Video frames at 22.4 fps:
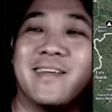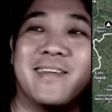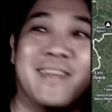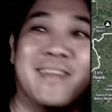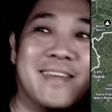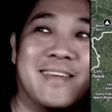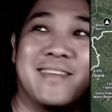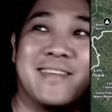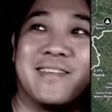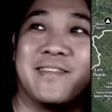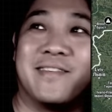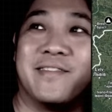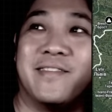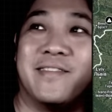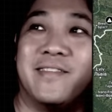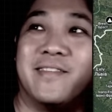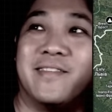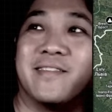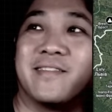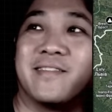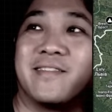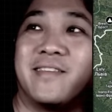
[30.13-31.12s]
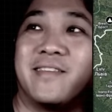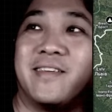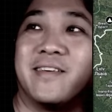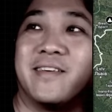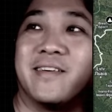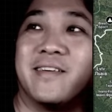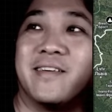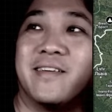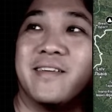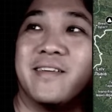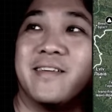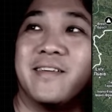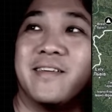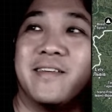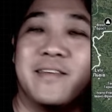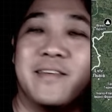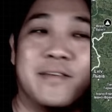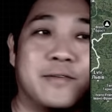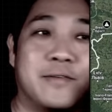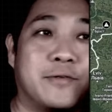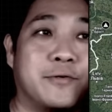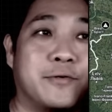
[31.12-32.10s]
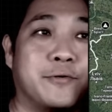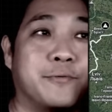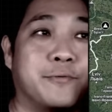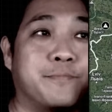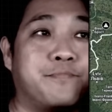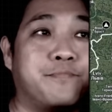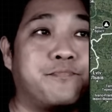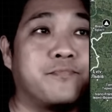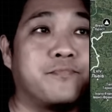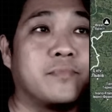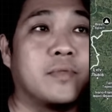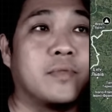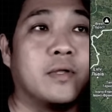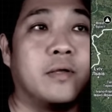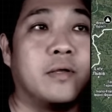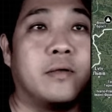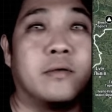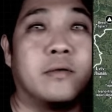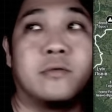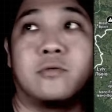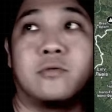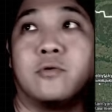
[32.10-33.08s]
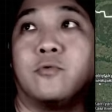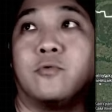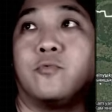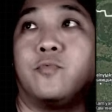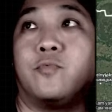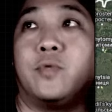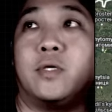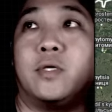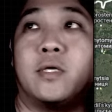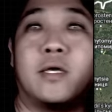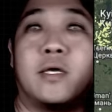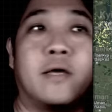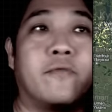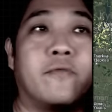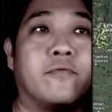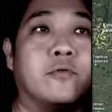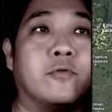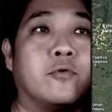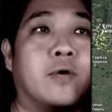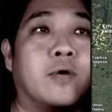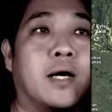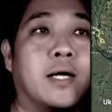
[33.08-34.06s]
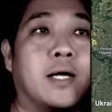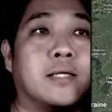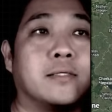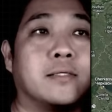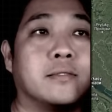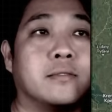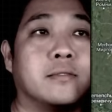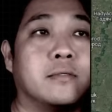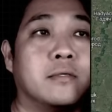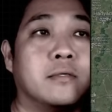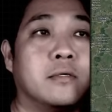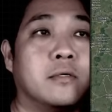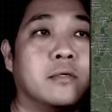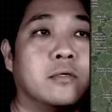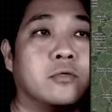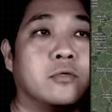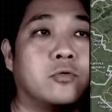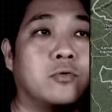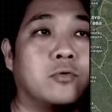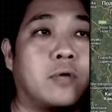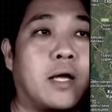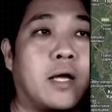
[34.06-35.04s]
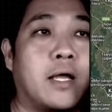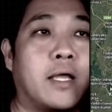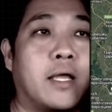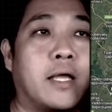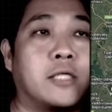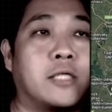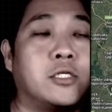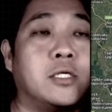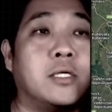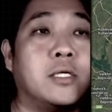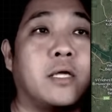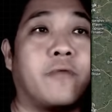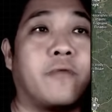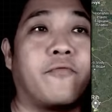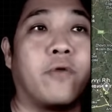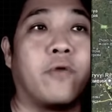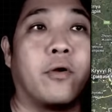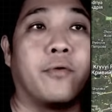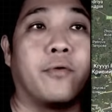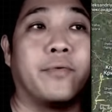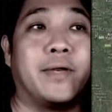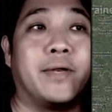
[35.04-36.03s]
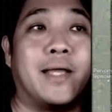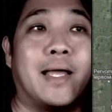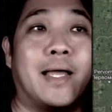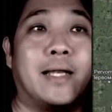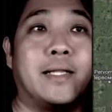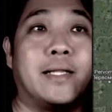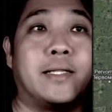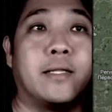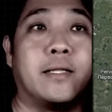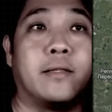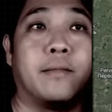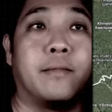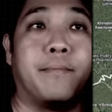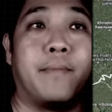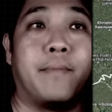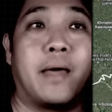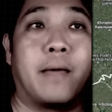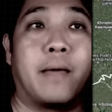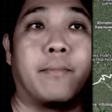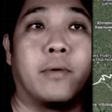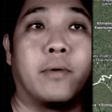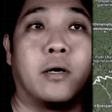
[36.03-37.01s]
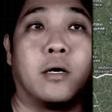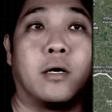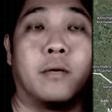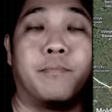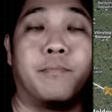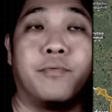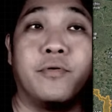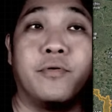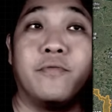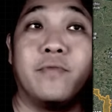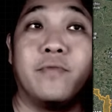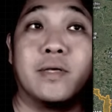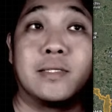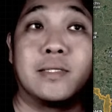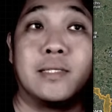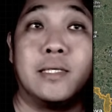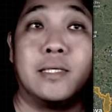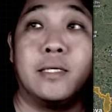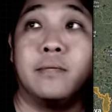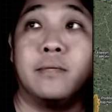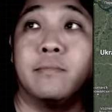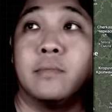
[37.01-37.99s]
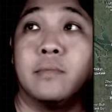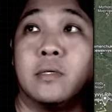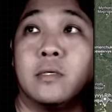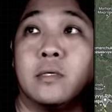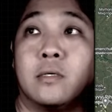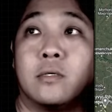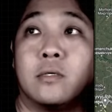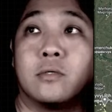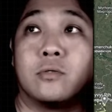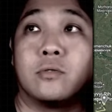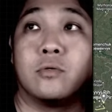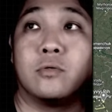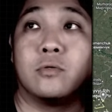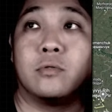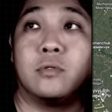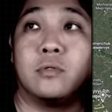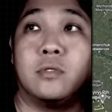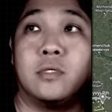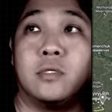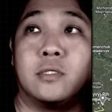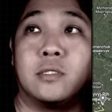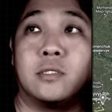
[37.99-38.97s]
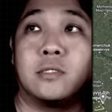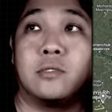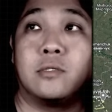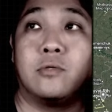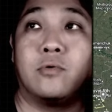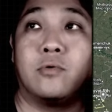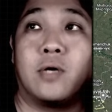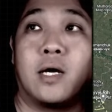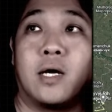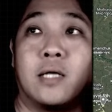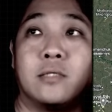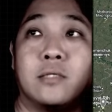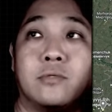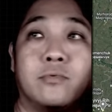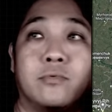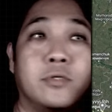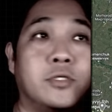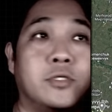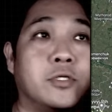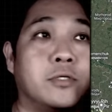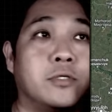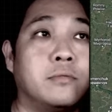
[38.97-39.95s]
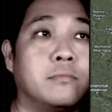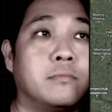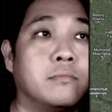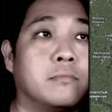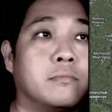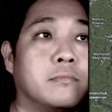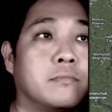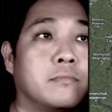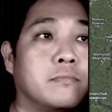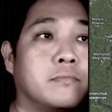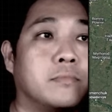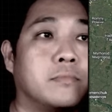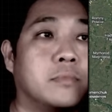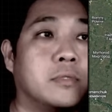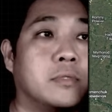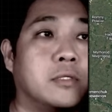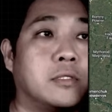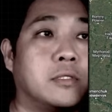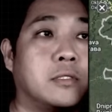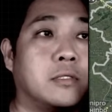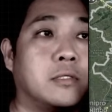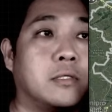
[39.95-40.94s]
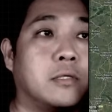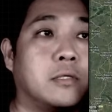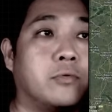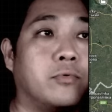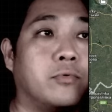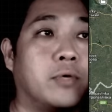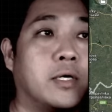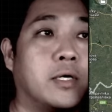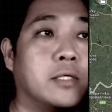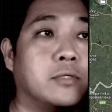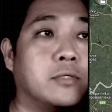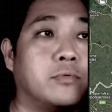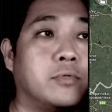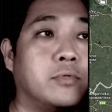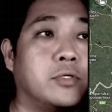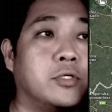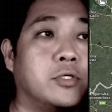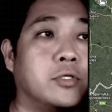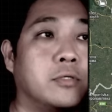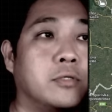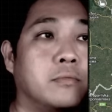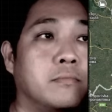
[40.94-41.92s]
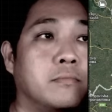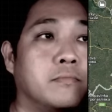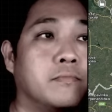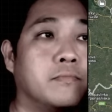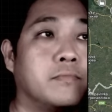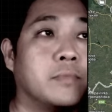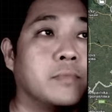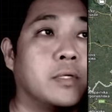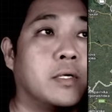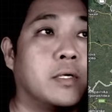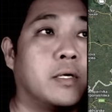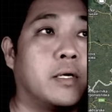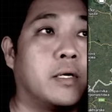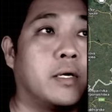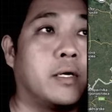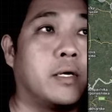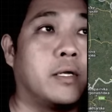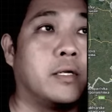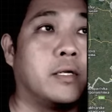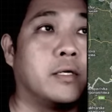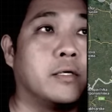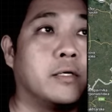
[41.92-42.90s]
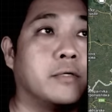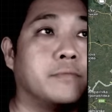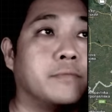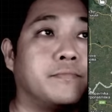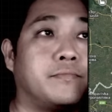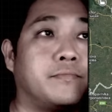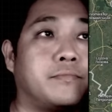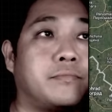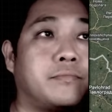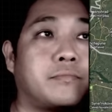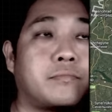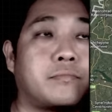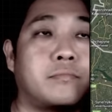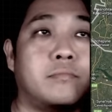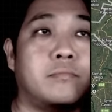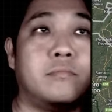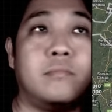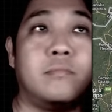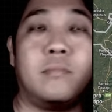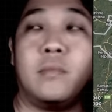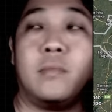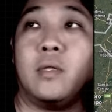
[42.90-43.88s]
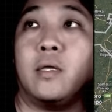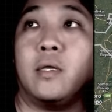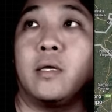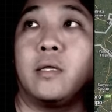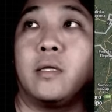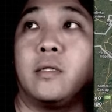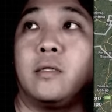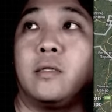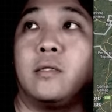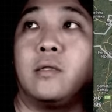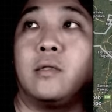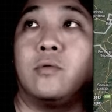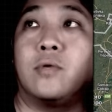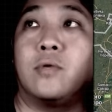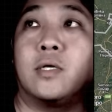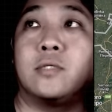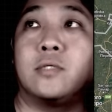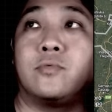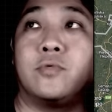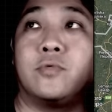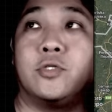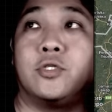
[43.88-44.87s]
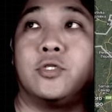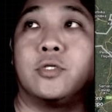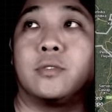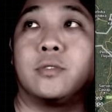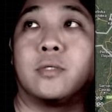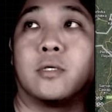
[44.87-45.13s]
So no, here. So so we have Luhansk. So I actually have already edited the map previously. So this is Luhansk region. This is the Luhansk region, and in the Luhansk region,